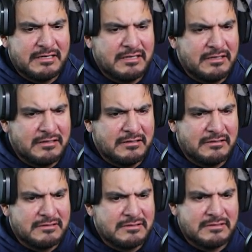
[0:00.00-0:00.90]

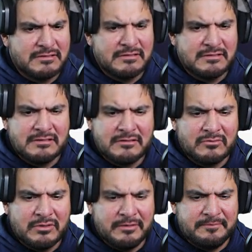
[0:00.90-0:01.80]
And,
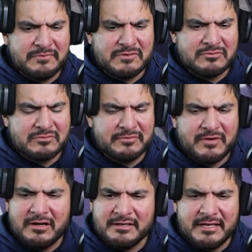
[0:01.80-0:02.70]
well,
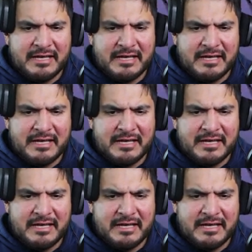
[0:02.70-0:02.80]
Travon